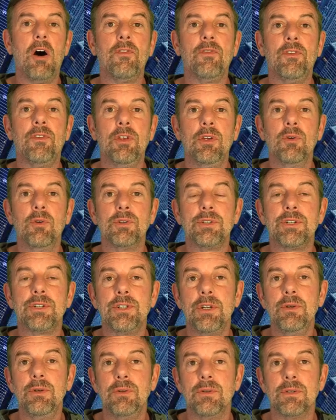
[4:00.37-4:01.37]
your
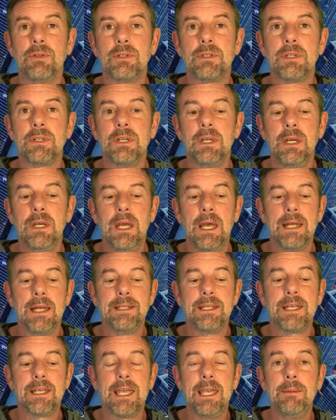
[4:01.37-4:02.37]
students and to
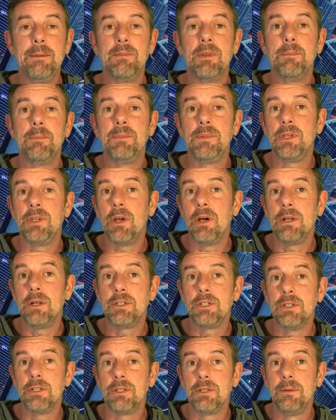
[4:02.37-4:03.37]
keep them
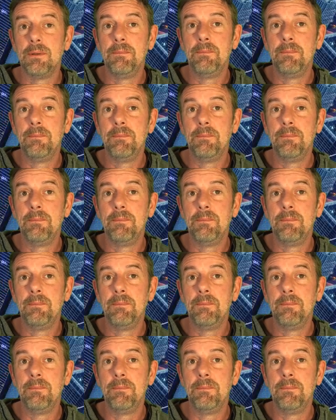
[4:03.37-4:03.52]
nurtured.